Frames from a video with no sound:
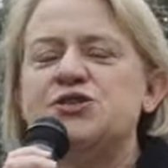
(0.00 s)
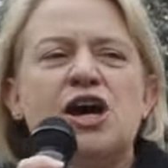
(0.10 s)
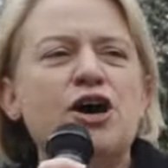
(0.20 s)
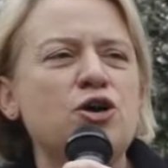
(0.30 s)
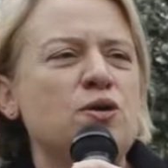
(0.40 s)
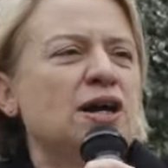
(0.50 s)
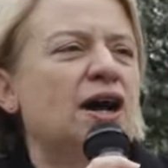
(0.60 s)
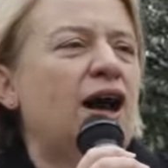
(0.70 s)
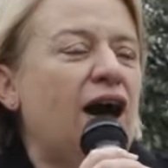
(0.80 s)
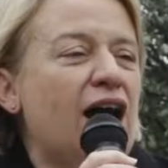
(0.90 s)
So
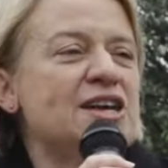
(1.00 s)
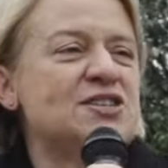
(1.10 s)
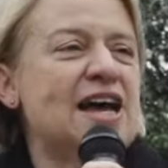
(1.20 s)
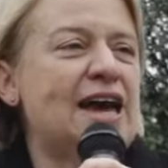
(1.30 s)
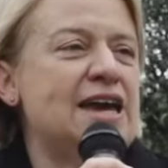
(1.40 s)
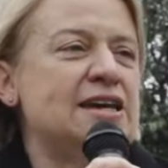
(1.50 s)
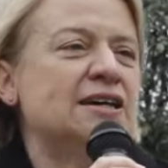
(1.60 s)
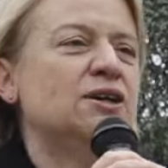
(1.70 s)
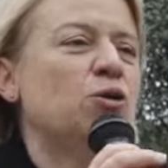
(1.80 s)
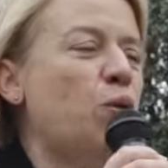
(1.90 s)
I say,
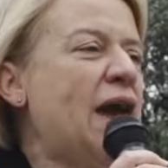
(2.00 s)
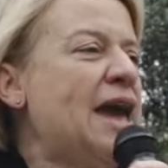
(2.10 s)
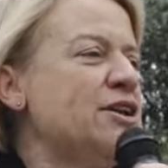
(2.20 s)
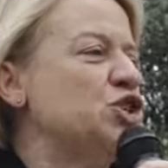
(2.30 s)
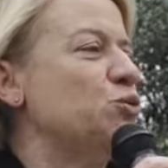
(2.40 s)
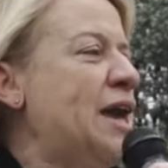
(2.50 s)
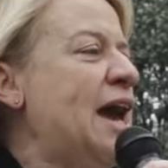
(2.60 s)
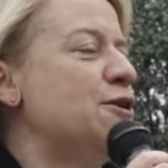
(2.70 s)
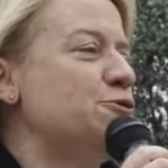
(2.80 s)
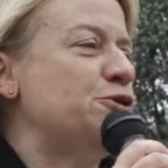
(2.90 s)
where should we
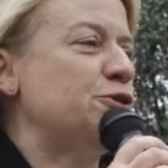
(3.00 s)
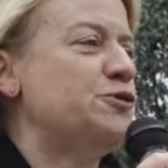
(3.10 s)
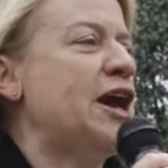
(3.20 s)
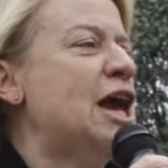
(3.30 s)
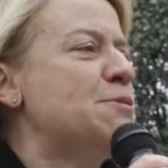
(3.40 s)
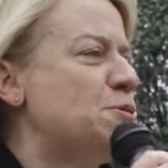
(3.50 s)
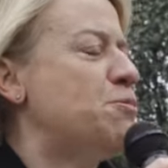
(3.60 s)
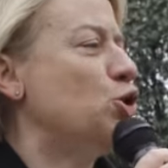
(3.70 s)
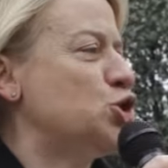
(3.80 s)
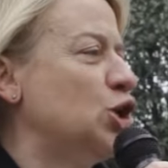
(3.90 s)
have fair
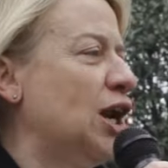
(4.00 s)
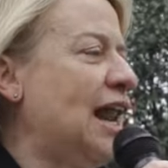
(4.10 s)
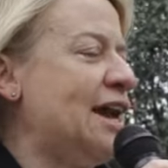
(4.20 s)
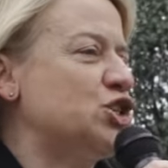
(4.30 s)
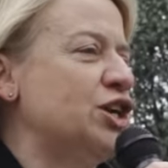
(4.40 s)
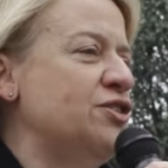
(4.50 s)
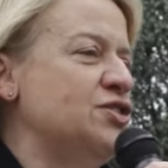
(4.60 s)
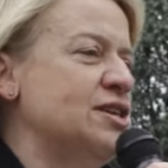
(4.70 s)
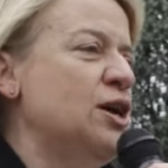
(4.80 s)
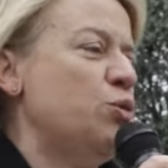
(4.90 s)
proportional
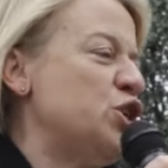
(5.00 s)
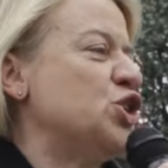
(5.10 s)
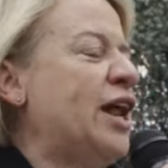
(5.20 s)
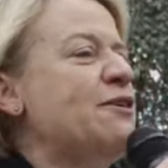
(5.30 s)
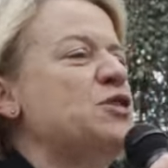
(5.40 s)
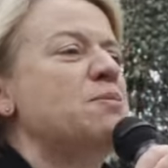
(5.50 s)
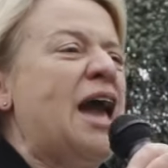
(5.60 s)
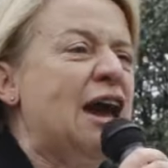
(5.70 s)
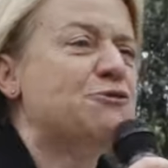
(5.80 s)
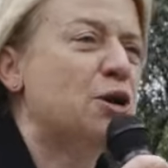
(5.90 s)
elections? We should have them
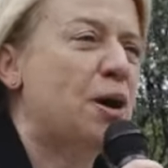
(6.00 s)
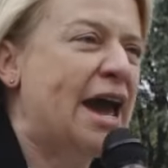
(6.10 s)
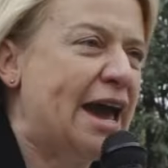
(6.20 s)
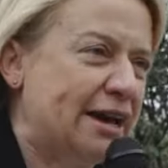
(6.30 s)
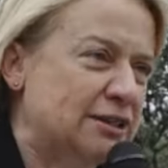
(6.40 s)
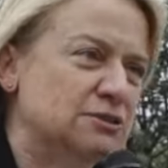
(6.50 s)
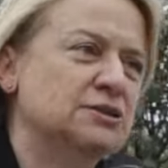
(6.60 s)
everywhere.